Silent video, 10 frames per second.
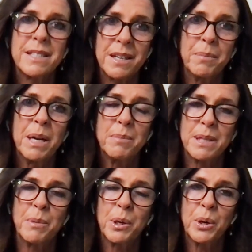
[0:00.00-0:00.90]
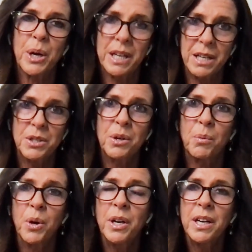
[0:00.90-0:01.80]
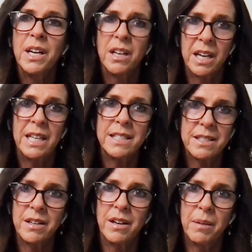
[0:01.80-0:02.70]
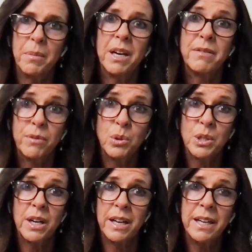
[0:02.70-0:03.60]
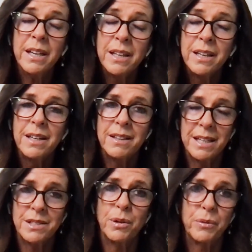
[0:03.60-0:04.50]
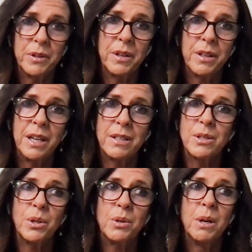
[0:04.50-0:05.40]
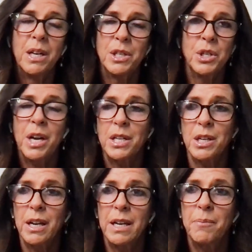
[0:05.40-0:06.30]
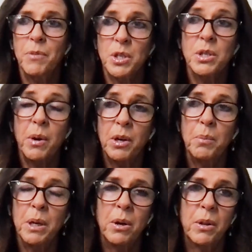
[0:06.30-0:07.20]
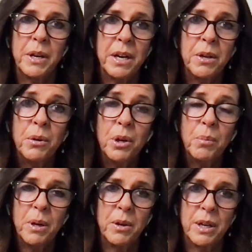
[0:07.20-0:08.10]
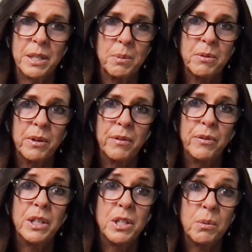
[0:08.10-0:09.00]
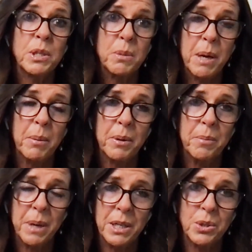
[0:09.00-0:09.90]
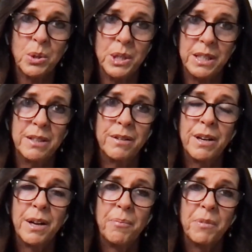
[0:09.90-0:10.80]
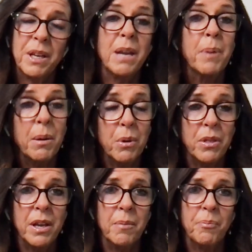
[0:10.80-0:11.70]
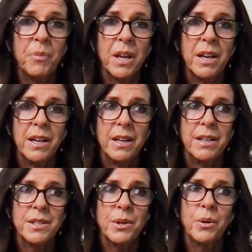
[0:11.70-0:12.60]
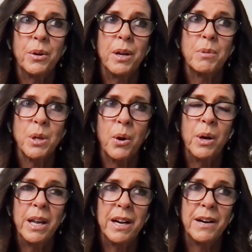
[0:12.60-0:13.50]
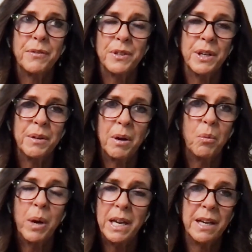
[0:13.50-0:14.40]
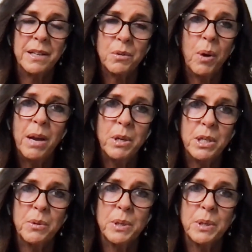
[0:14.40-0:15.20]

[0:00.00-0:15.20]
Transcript: going to make someone go, okay, do you know what? Like, it's time. Unfortunately, that's often the thing. So she's going on a big holiday to Europe. Her husband's very fit and she wants to be able to make sure she can keep up with him. So it was only after a weekend away where she